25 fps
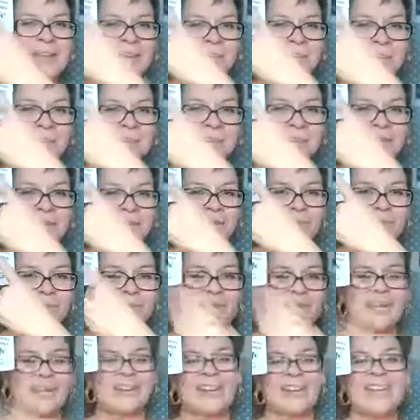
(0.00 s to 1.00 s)
My picture's over
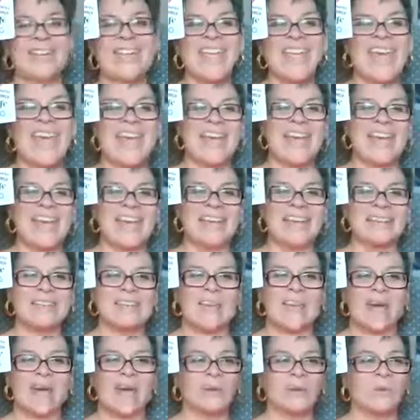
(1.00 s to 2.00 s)
there. And
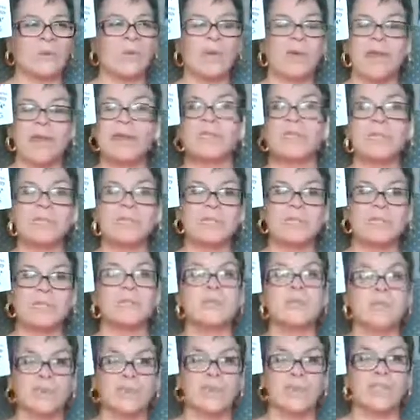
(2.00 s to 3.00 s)
whatever was
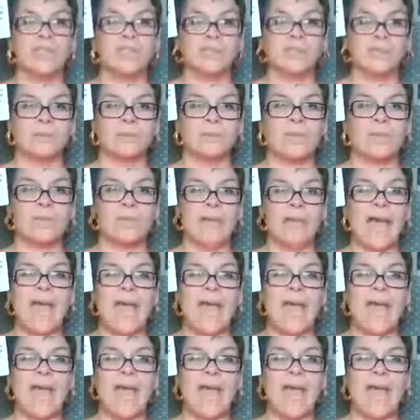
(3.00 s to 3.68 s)
inspirational to me,